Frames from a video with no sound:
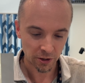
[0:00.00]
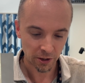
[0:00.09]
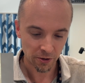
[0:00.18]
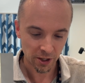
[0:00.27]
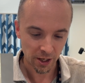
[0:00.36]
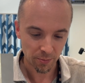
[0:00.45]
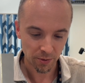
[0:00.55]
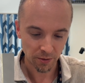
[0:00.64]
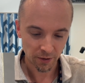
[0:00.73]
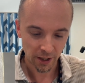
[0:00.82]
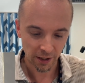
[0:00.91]
clear type,
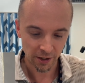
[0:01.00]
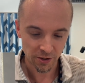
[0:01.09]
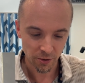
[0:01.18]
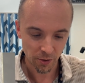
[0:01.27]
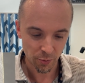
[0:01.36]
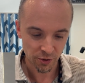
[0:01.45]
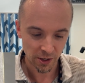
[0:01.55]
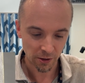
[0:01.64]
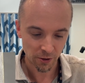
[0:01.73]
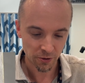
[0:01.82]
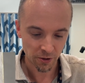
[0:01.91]
at least 30%
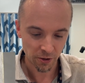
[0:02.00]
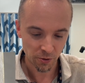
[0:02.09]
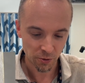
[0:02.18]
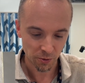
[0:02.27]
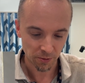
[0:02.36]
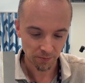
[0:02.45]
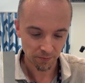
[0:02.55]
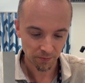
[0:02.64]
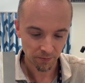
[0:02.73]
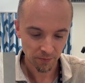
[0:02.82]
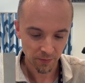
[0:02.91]
larger than usual.
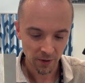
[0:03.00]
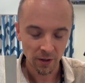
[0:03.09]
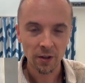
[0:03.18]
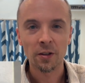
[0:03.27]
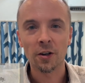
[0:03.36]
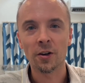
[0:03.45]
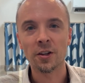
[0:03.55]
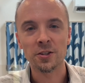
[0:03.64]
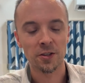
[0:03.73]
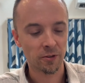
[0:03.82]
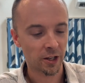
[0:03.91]
Alright,
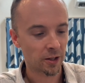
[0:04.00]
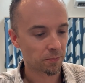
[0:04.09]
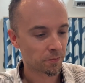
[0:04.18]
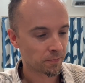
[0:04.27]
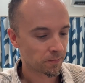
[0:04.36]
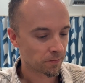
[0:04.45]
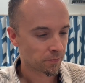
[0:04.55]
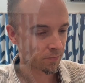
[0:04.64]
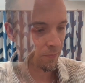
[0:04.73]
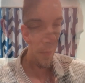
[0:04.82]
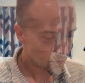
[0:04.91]
that's enough of that.
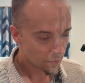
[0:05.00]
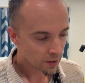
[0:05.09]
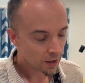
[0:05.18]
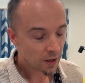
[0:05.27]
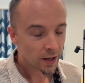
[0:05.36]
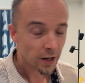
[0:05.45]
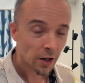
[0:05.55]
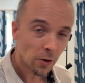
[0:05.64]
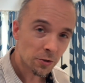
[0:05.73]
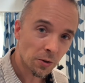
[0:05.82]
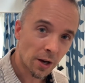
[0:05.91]
And I
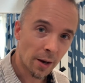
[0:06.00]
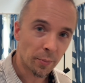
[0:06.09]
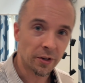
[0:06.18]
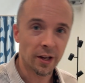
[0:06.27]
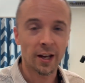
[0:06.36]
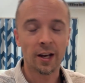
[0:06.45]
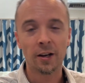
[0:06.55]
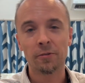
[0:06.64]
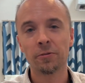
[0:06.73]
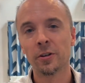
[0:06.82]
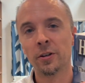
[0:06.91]
also happen to
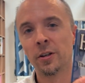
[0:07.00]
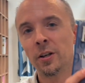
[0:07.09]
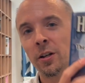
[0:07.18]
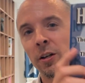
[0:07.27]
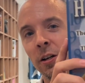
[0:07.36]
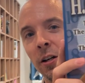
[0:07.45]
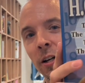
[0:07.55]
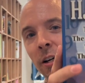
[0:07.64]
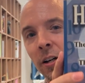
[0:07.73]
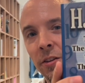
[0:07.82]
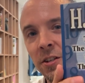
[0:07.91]
have
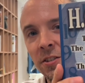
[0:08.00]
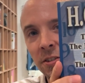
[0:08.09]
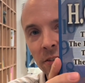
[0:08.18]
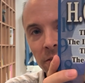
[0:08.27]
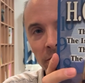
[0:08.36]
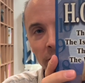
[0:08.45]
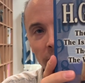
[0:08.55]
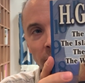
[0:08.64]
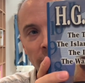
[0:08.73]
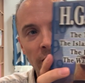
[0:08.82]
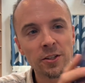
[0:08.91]
this
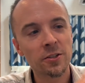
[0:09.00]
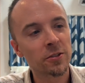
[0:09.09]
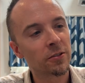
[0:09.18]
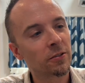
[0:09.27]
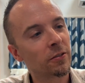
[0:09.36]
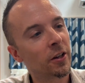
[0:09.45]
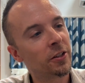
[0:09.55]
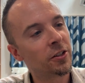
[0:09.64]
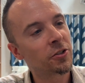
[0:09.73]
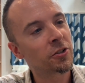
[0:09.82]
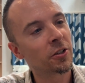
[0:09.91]
nice
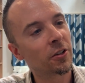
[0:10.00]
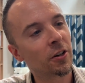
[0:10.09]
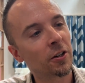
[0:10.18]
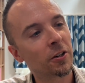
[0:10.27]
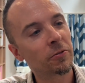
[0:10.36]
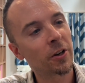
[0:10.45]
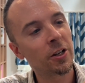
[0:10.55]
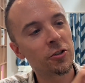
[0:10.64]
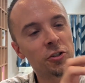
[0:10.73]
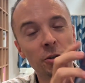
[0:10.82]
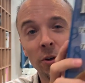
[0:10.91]
edition of
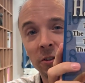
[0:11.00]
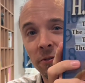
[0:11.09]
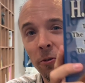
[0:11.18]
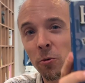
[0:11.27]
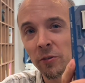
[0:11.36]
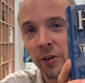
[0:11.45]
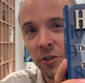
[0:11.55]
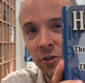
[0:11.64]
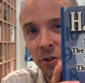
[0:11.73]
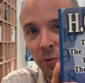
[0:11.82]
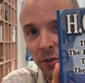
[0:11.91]
H.G. Wells, 4 of
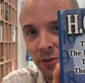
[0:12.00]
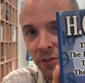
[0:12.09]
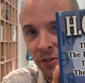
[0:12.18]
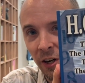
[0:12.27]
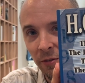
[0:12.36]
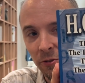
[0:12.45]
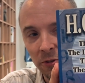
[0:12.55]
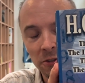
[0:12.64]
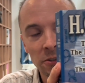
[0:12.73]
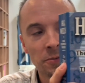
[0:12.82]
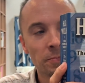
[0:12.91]
H.G. Wells' novels.